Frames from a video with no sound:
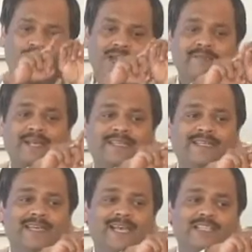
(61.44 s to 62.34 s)
One
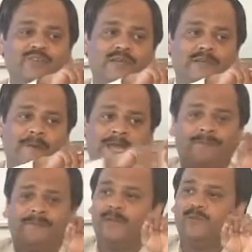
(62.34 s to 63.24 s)
bacteria is going
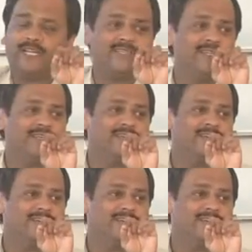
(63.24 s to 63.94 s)
5 chemotactic.